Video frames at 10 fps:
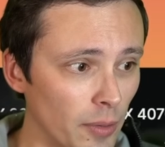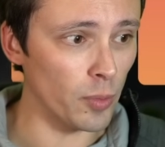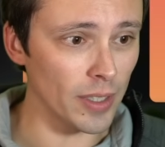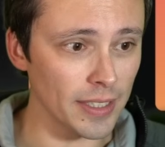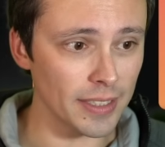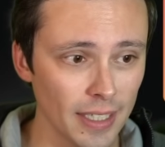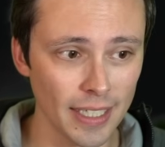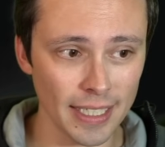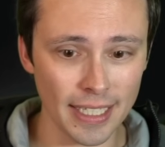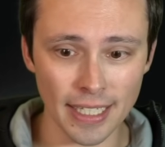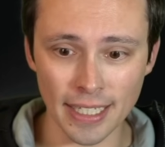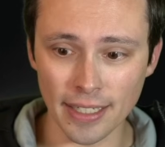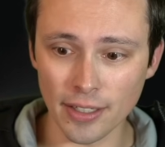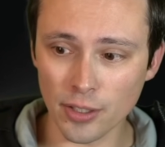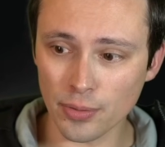was uh,
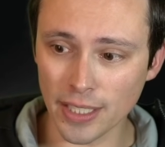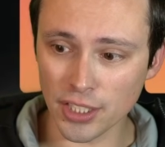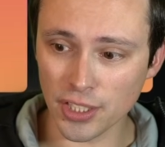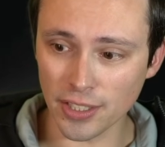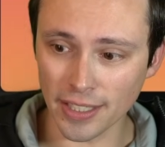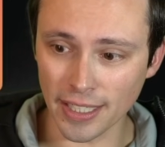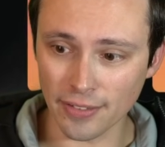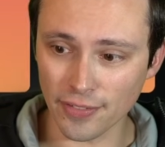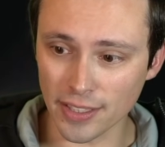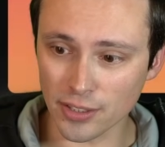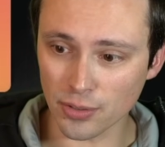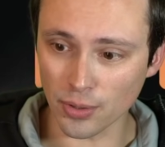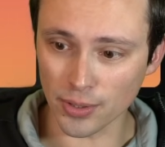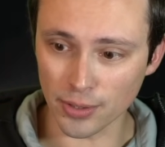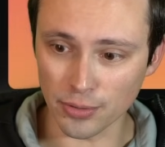getting crushed here again. If I
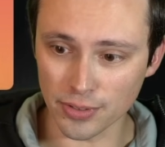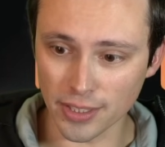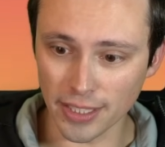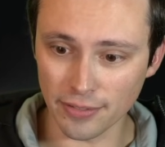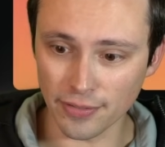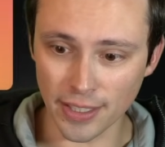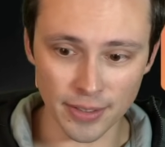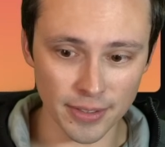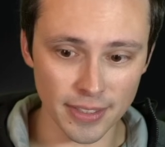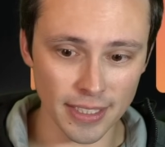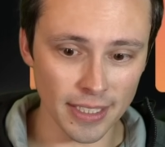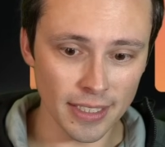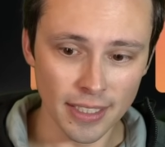scrolled over and found the